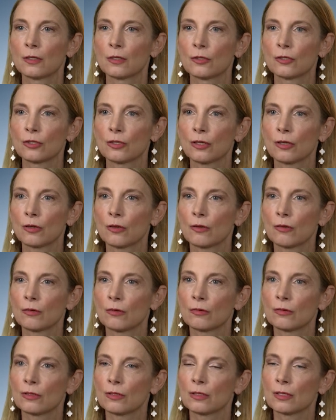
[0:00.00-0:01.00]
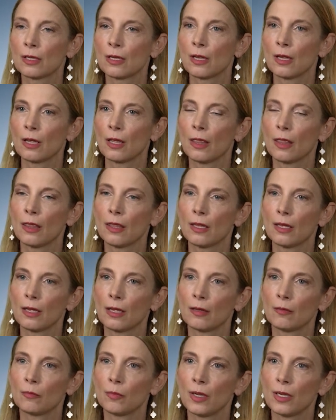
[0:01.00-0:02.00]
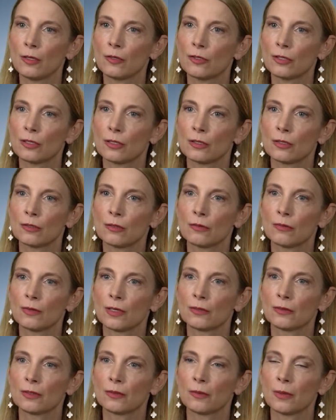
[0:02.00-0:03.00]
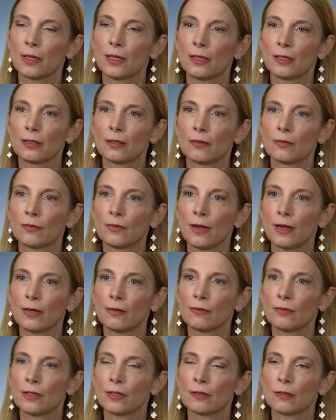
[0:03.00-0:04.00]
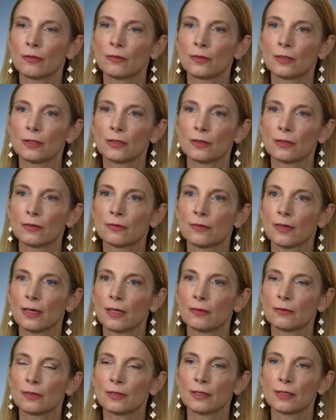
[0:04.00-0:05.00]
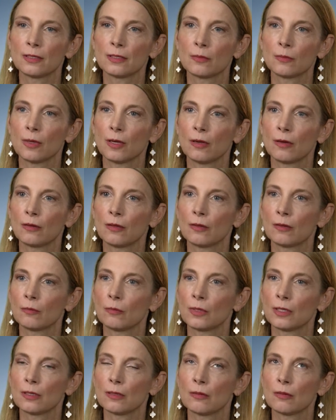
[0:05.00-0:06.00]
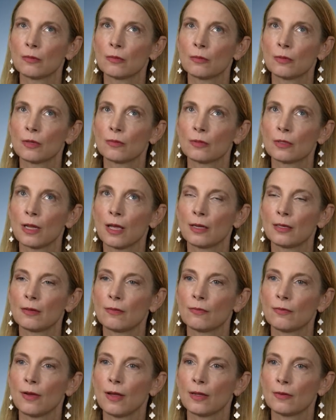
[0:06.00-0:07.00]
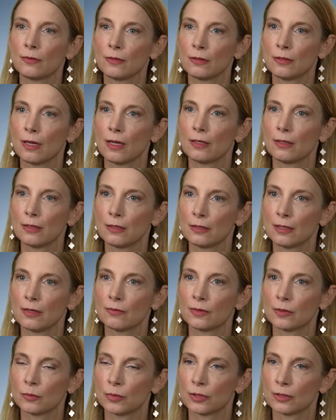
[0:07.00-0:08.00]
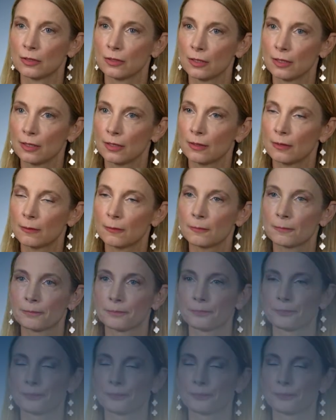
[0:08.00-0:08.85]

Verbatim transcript: shows that patients do very well and five-year overall survival is about 95 to 97 percent.